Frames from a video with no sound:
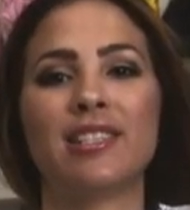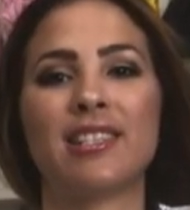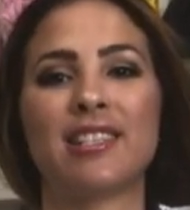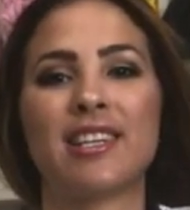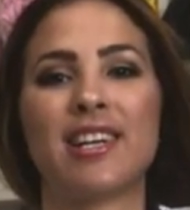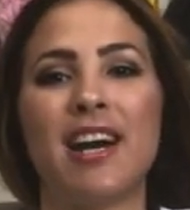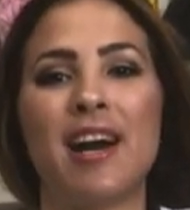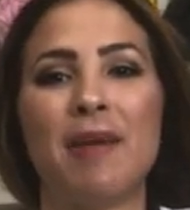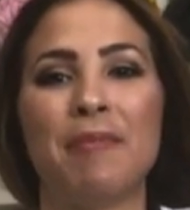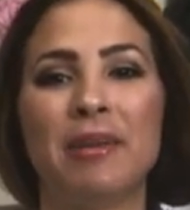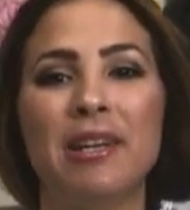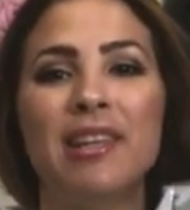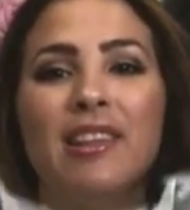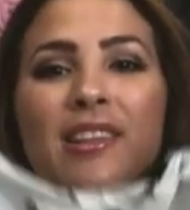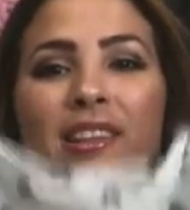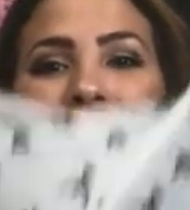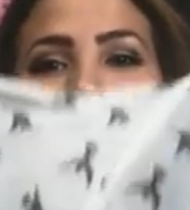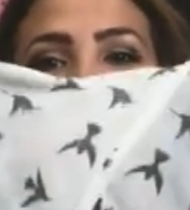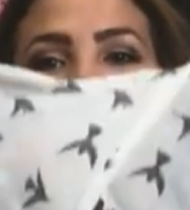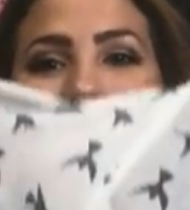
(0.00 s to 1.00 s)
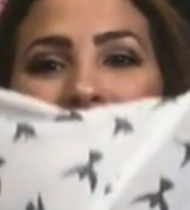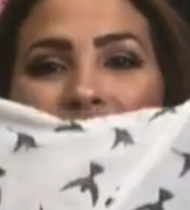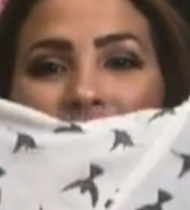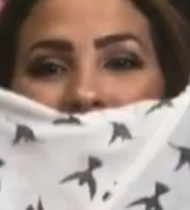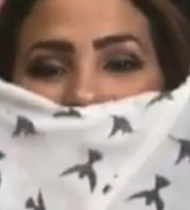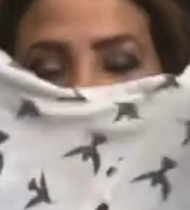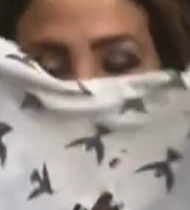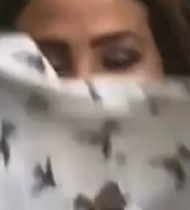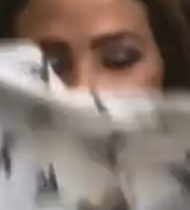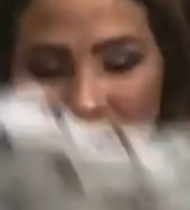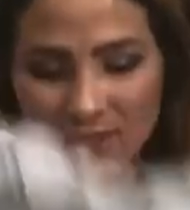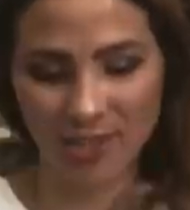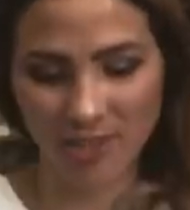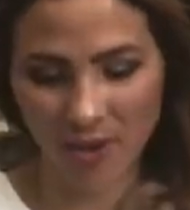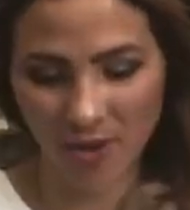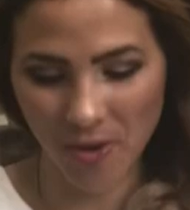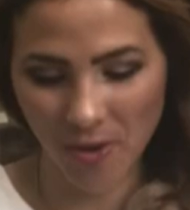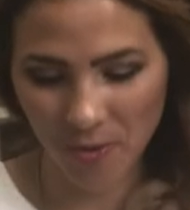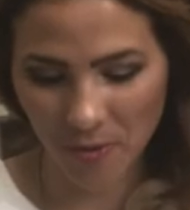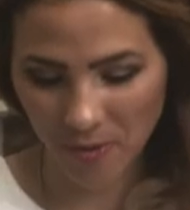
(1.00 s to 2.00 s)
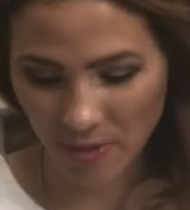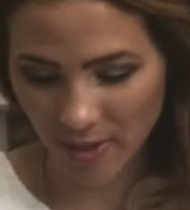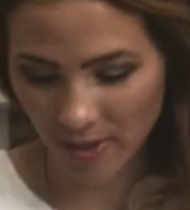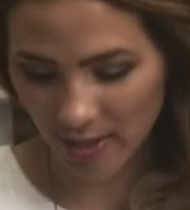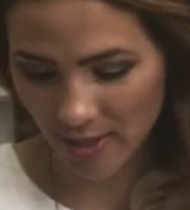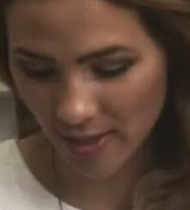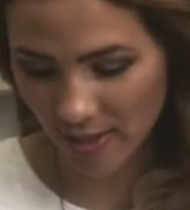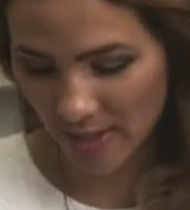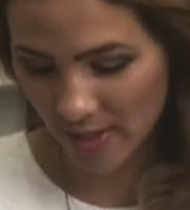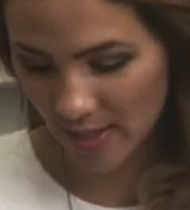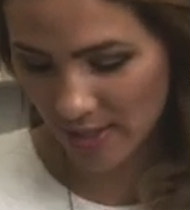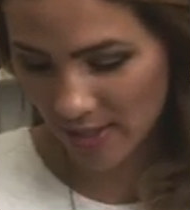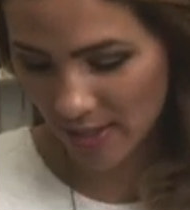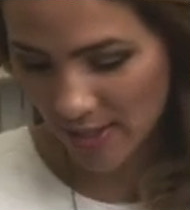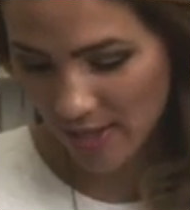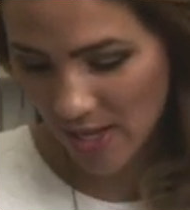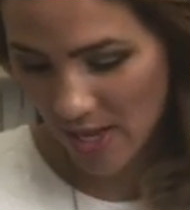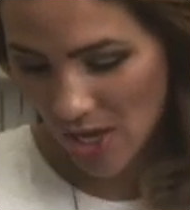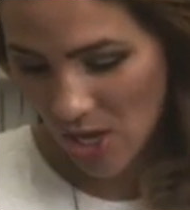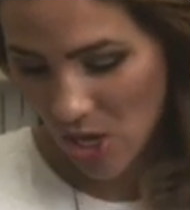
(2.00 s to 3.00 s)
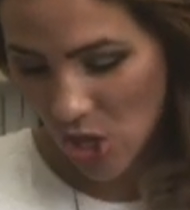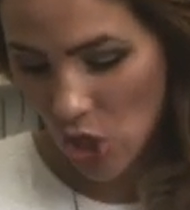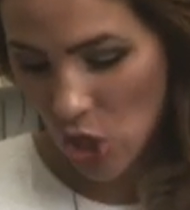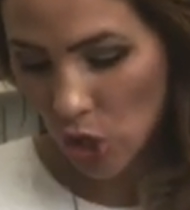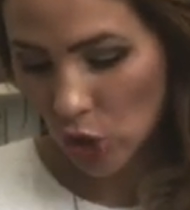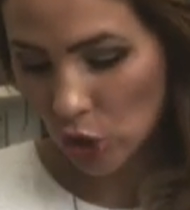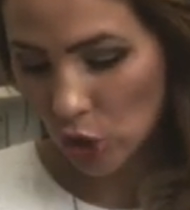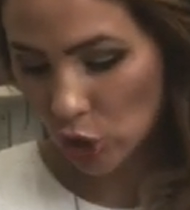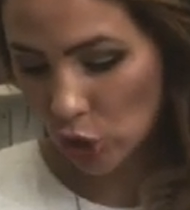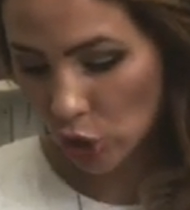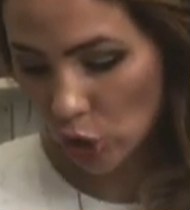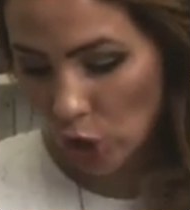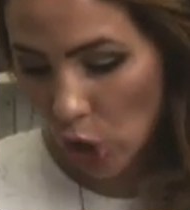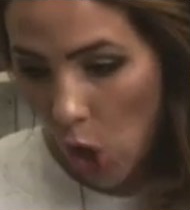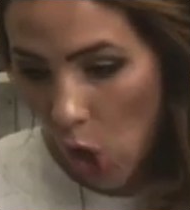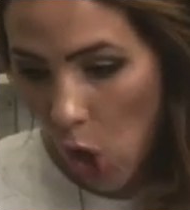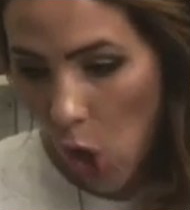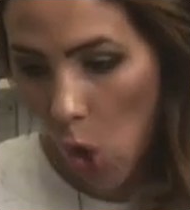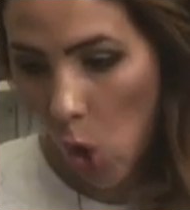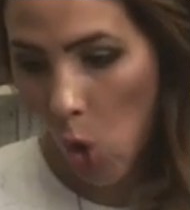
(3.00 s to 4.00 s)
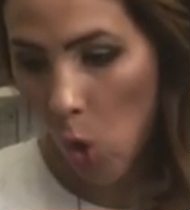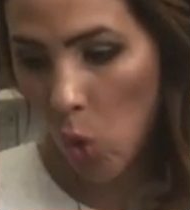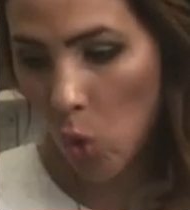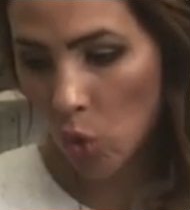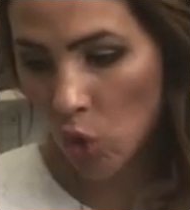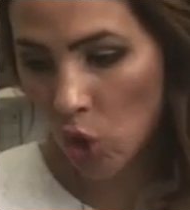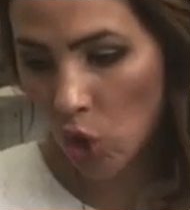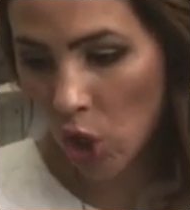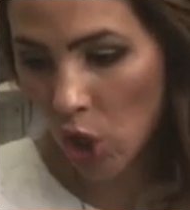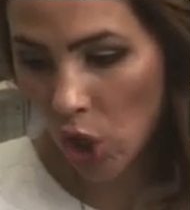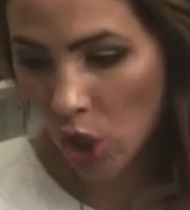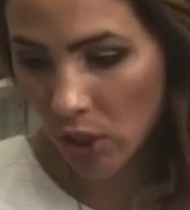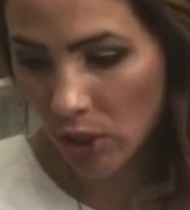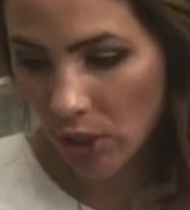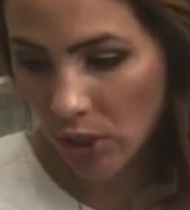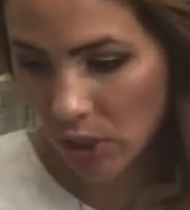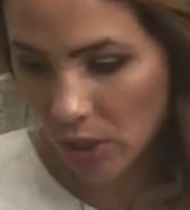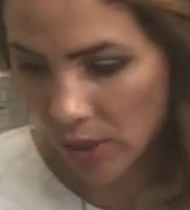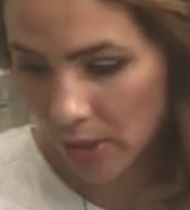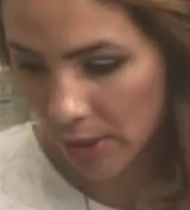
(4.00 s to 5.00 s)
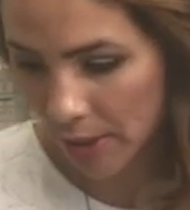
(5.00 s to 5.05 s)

It's coming along. It's looking so good. So good.